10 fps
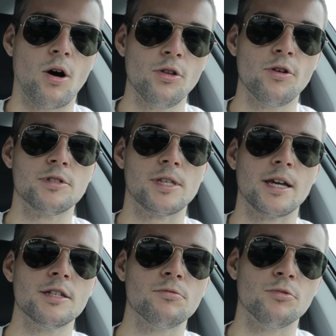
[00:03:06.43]
All those
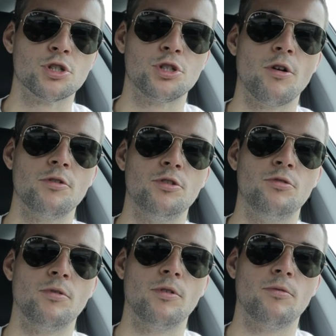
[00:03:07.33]
things will show
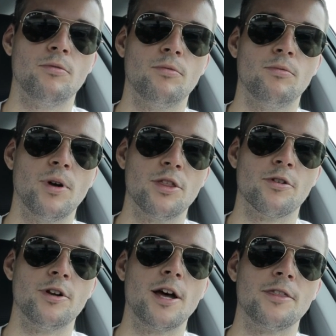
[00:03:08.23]
you
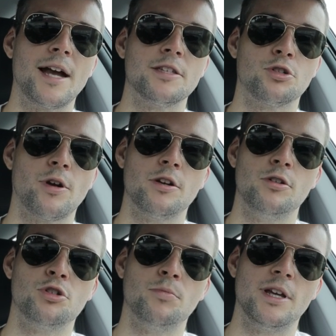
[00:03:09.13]
whether or not that's a trainer
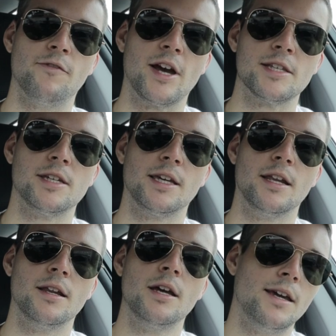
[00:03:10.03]
you should be investing
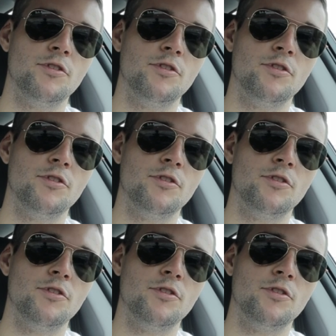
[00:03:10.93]
in.